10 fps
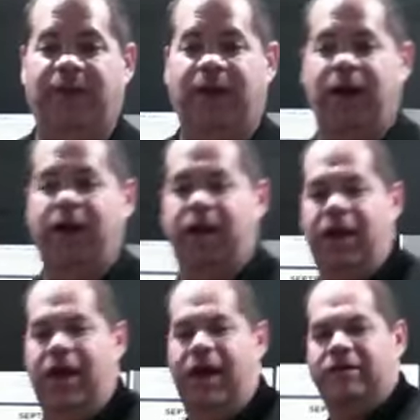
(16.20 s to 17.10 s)

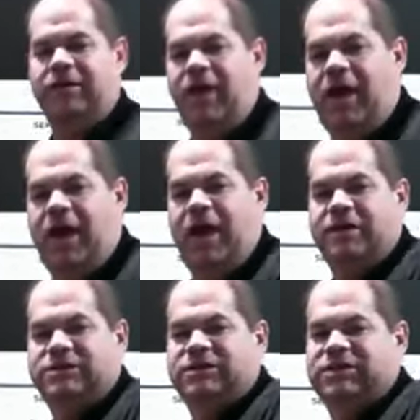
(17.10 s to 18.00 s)
everybody. It
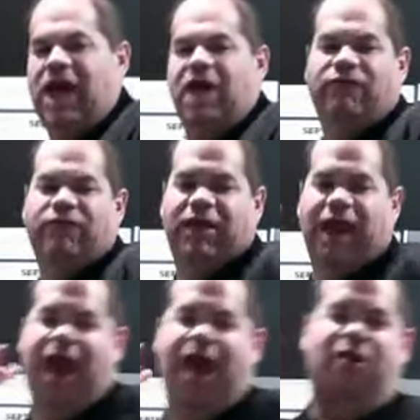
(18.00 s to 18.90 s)
is Self
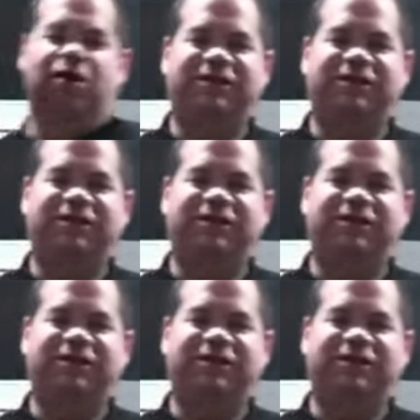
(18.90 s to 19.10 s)
Care